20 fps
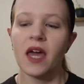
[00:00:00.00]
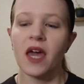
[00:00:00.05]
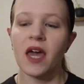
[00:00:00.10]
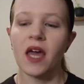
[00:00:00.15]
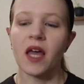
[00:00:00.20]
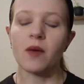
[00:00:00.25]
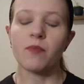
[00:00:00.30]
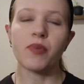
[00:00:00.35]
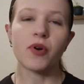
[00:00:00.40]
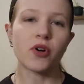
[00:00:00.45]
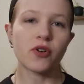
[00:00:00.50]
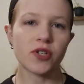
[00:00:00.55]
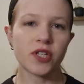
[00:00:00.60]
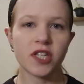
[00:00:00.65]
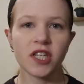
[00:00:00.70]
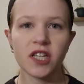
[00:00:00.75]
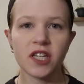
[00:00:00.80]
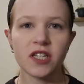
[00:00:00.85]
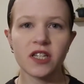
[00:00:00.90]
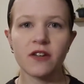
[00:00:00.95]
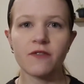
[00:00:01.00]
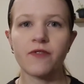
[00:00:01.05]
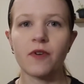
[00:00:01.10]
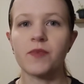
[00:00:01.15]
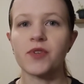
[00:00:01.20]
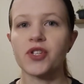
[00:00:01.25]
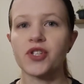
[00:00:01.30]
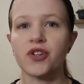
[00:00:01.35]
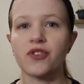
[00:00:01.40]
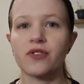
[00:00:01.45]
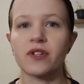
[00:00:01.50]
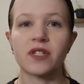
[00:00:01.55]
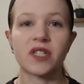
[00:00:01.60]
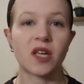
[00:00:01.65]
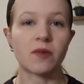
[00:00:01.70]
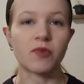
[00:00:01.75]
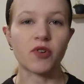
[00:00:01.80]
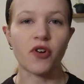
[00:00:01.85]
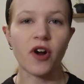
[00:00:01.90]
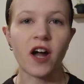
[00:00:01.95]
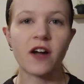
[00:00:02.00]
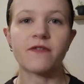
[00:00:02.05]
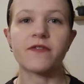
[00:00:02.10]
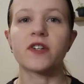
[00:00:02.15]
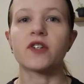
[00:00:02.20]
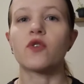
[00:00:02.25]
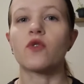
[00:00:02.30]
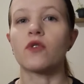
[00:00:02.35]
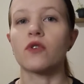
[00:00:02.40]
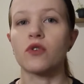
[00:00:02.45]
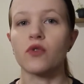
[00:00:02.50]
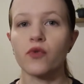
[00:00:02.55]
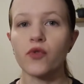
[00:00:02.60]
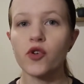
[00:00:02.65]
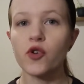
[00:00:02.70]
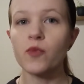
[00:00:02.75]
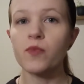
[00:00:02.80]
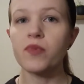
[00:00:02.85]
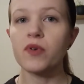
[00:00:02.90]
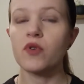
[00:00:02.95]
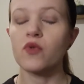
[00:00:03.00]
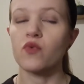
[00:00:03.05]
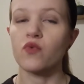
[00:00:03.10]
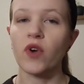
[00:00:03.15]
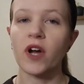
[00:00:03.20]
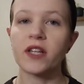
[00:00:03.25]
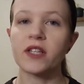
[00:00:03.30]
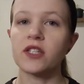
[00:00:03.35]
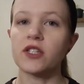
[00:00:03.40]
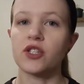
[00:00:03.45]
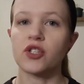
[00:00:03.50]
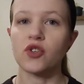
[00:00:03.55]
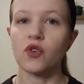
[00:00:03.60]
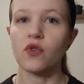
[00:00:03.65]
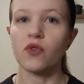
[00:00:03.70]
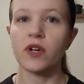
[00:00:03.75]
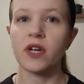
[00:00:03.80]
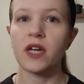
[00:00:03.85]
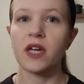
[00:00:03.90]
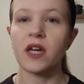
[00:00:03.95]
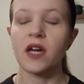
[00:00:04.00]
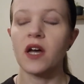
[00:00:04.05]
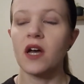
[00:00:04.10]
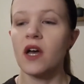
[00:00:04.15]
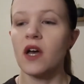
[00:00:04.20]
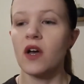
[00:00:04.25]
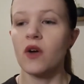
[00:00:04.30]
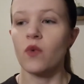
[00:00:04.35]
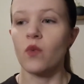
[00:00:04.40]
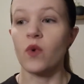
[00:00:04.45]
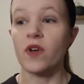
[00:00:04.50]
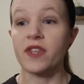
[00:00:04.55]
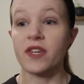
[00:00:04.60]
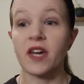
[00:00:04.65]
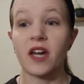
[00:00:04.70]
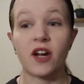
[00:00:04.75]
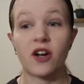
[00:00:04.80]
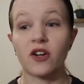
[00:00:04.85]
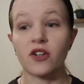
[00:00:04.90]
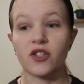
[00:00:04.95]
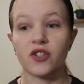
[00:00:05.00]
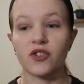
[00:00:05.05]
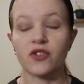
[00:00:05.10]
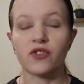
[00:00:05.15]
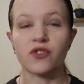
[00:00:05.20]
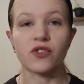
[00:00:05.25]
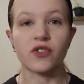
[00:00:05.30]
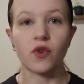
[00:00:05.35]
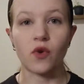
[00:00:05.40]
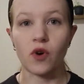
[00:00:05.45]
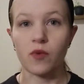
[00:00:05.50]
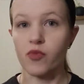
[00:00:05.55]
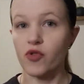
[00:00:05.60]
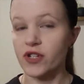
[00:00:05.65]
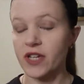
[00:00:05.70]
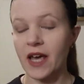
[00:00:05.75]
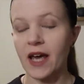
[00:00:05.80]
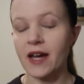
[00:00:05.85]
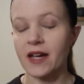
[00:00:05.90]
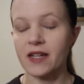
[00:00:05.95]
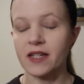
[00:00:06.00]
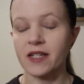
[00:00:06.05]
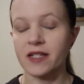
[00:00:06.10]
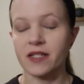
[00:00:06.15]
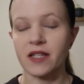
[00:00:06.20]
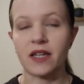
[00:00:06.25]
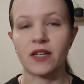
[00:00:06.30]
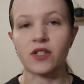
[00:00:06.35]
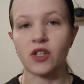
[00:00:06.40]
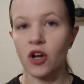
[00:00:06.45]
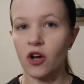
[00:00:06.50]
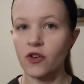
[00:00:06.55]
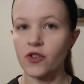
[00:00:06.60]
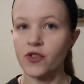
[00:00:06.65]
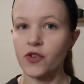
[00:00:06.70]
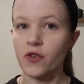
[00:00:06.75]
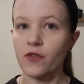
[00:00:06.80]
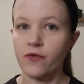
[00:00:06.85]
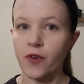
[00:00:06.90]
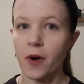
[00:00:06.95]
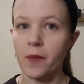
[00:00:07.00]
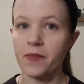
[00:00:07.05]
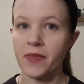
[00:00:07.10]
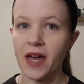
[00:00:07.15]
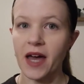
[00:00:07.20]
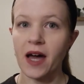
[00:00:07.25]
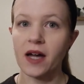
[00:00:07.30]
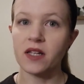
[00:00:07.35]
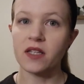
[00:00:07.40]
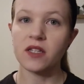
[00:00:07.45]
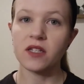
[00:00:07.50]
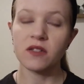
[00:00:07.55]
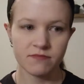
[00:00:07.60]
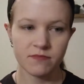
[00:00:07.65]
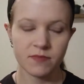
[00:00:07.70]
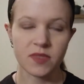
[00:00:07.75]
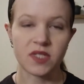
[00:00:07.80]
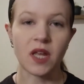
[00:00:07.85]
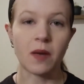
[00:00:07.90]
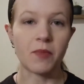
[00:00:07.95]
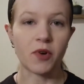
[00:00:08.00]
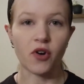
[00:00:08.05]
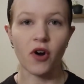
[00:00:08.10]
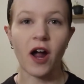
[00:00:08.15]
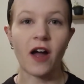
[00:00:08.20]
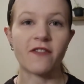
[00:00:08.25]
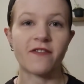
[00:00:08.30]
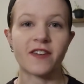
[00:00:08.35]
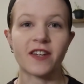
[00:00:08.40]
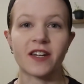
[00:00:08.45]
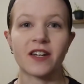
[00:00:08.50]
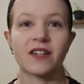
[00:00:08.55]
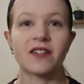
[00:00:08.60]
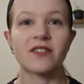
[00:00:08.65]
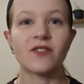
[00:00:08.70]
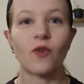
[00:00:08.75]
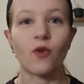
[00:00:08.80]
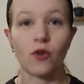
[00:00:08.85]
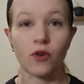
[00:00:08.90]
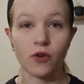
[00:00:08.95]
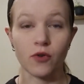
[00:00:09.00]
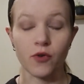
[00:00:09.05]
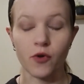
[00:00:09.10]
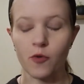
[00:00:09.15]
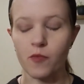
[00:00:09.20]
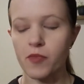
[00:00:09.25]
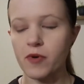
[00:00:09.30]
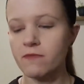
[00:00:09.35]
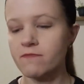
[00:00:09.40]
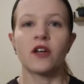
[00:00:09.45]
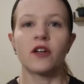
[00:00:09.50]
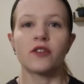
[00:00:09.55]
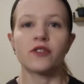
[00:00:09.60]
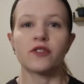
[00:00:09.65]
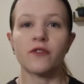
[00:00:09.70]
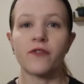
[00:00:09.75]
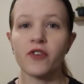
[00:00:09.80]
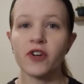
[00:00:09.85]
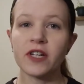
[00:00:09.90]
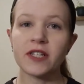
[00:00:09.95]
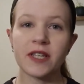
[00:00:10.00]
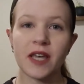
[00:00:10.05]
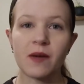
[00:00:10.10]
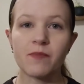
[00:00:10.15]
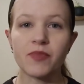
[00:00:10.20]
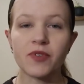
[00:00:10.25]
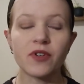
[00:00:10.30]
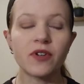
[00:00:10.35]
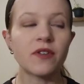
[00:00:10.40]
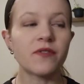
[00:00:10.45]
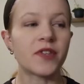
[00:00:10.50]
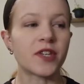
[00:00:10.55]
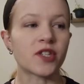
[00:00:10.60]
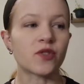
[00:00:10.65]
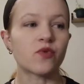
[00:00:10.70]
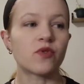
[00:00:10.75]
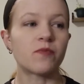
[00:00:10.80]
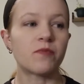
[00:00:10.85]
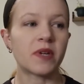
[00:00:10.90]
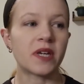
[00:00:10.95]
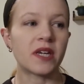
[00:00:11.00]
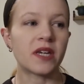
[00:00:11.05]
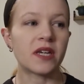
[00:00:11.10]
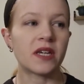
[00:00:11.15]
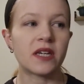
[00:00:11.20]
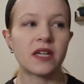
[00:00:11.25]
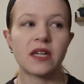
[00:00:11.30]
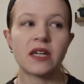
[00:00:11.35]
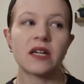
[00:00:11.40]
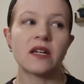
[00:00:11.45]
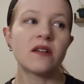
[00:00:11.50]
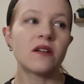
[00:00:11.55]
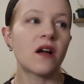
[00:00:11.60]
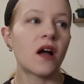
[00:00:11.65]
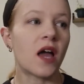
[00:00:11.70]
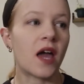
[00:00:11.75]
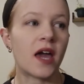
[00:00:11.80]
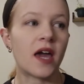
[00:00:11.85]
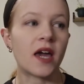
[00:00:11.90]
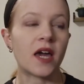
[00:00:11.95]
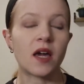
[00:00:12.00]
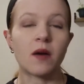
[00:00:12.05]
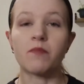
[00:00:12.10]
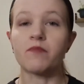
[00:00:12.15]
a person from a certain demographic or group writes a story with characters or protagonists that is also from that demographic or group. So for example, this would be a